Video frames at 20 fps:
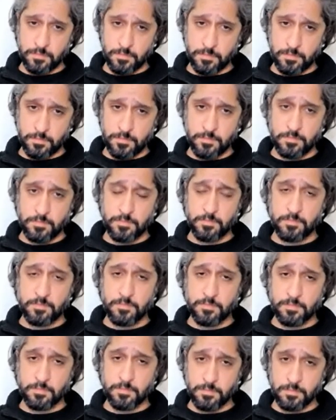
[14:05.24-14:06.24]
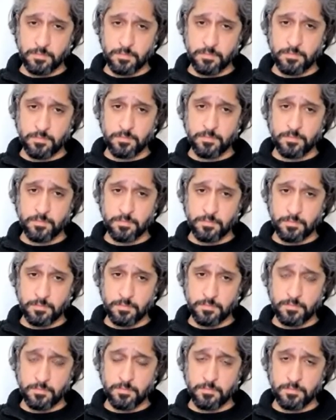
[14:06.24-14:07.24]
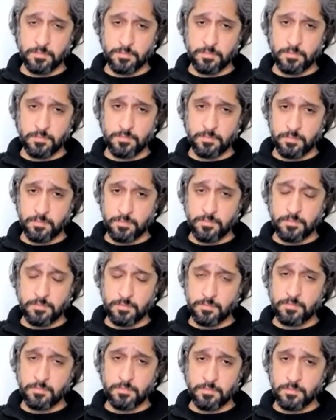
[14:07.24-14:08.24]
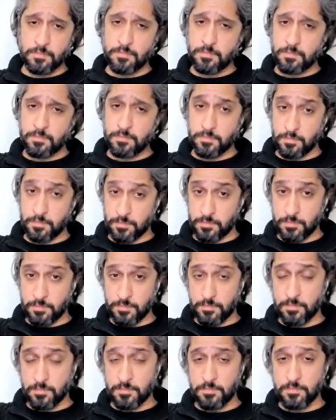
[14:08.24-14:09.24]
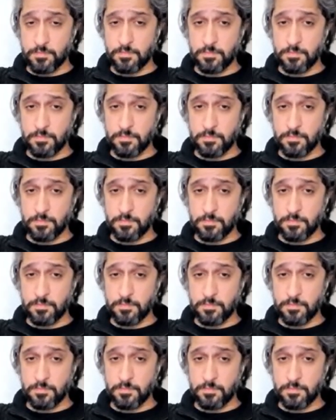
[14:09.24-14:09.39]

(not speaking)